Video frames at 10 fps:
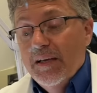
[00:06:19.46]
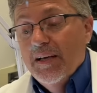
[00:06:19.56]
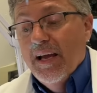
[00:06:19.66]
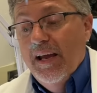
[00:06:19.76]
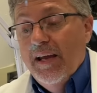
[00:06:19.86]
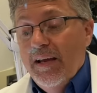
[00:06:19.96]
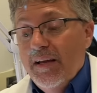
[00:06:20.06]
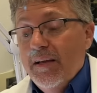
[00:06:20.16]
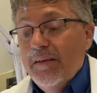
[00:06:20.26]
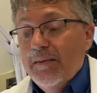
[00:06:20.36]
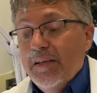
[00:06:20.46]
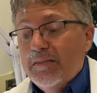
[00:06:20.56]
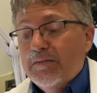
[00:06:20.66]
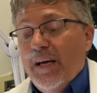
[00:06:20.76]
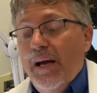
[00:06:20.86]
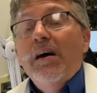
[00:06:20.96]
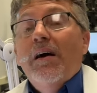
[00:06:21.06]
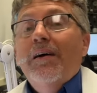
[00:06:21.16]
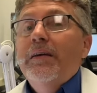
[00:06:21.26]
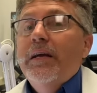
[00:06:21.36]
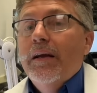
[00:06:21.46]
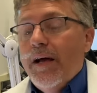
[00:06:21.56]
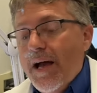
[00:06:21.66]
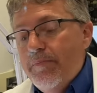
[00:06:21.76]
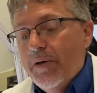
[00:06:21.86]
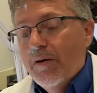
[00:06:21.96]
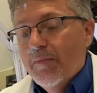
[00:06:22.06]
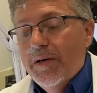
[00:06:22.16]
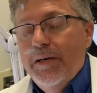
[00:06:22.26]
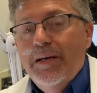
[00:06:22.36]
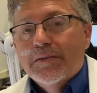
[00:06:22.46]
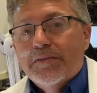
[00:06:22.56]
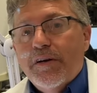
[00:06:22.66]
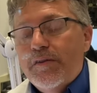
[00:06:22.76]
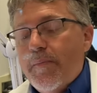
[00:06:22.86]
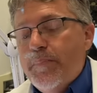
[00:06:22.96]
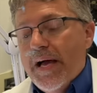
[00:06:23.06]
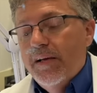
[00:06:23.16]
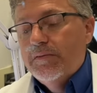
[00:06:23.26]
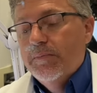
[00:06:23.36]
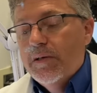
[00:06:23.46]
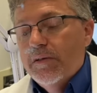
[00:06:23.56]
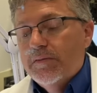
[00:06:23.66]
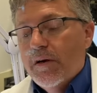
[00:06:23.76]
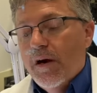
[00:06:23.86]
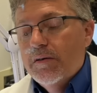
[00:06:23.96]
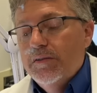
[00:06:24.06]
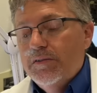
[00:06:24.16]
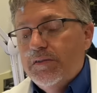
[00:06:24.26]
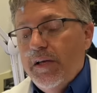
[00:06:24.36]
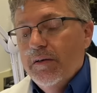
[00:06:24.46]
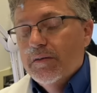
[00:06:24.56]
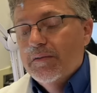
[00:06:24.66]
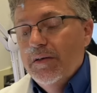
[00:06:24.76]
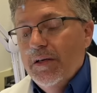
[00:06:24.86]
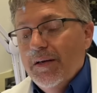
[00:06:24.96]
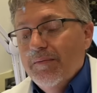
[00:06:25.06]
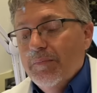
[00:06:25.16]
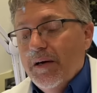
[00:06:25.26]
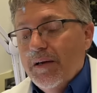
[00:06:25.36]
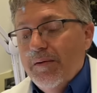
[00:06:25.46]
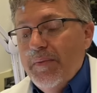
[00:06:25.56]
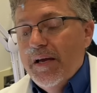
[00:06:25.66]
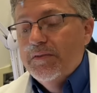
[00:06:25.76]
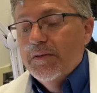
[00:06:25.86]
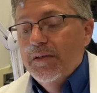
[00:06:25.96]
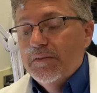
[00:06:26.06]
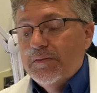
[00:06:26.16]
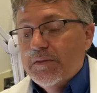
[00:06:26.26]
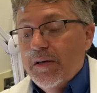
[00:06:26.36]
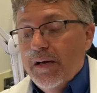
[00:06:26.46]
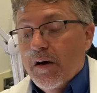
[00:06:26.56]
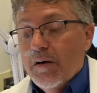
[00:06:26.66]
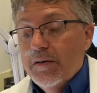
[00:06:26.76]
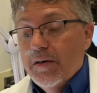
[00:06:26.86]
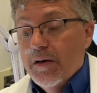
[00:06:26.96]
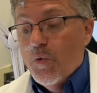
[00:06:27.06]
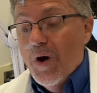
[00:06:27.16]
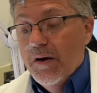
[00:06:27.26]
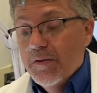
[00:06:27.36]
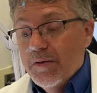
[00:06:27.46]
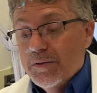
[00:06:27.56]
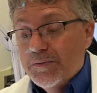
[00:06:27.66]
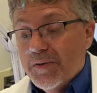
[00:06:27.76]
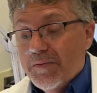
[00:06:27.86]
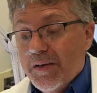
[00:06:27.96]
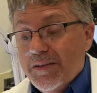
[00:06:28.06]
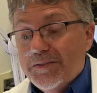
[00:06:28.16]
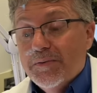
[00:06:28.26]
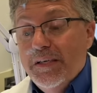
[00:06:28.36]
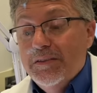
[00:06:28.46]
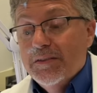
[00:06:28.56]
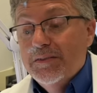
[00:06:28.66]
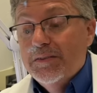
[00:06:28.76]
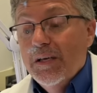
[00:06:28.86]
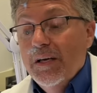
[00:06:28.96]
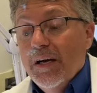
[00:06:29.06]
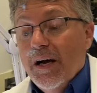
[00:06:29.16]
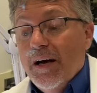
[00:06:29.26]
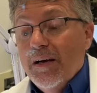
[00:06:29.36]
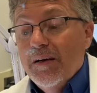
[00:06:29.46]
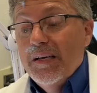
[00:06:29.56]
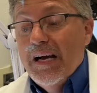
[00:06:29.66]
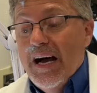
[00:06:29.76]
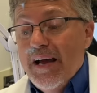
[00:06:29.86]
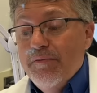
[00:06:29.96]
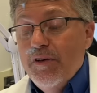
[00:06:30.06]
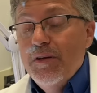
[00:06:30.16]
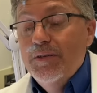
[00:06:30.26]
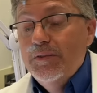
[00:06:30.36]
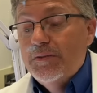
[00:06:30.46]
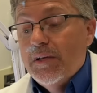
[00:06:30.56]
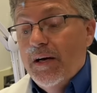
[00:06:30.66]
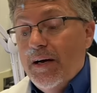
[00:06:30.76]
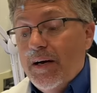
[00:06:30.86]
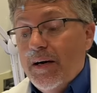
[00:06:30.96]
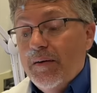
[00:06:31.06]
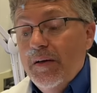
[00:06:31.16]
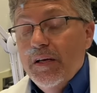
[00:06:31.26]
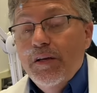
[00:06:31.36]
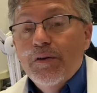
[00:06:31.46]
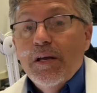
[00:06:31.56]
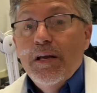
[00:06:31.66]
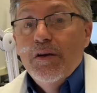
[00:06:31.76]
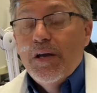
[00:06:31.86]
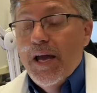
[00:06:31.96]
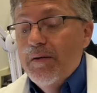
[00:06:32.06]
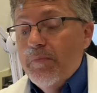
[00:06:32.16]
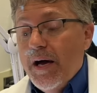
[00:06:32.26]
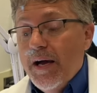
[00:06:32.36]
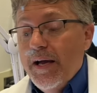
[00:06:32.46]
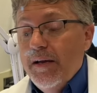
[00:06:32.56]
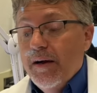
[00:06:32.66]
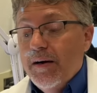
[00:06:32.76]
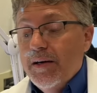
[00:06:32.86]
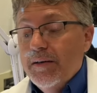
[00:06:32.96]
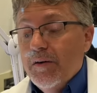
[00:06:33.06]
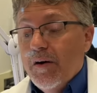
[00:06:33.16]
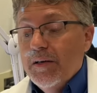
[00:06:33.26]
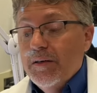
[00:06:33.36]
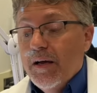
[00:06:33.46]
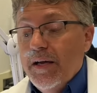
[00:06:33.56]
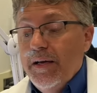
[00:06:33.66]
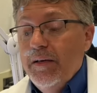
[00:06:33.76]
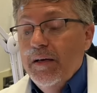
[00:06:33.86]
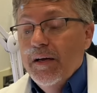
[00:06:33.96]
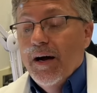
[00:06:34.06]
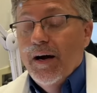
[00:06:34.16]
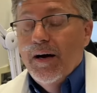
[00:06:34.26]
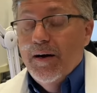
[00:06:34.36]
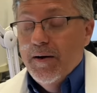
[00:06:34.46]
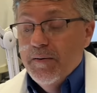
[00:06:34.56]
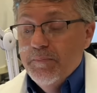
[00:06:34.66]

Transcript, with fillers: And it's kind of hard to get hypodermic needles. They're the best because they're hardened steel. But I imagine it's kind of hard to acquire those for various reasons. Uh, I've used uh, you can you can buy on online uh,